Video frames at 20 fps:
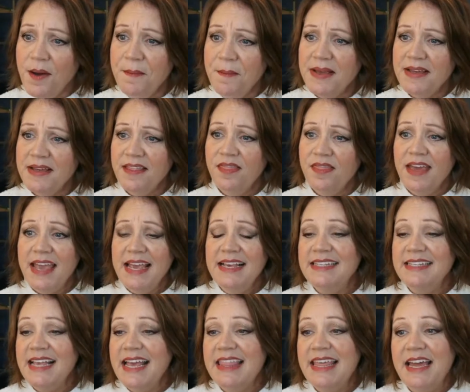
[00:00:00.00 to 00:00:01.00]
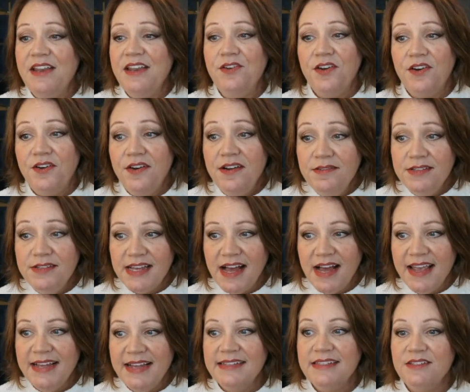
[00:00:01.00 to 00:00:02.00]
they say that
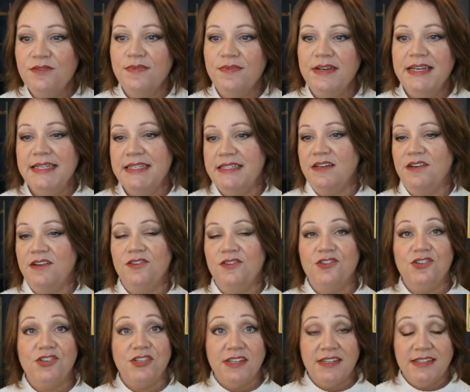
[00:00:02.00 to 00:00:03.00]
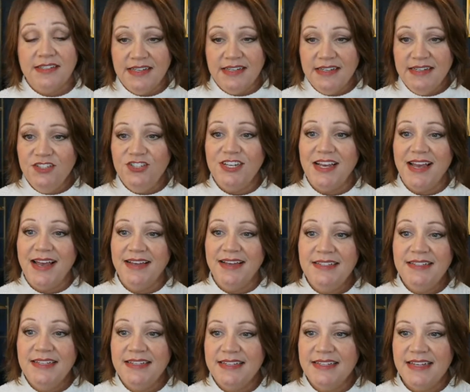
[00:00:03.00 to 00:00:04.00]
neuroscience research
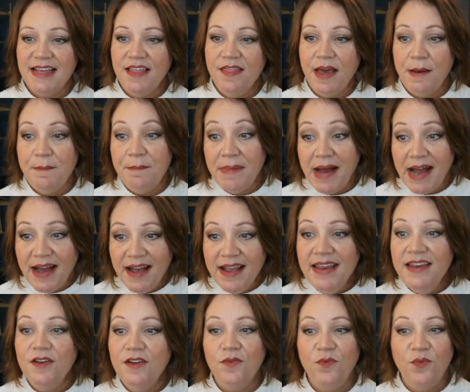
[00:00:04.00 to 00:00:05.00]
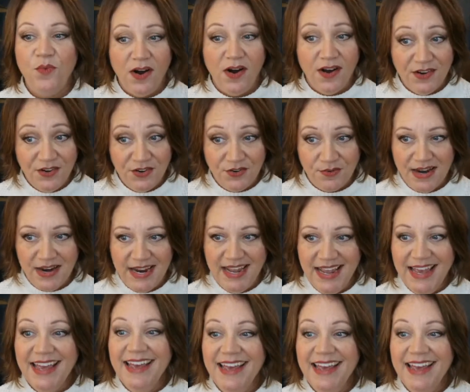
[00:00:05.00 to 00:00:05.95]
suggests that mind wandering,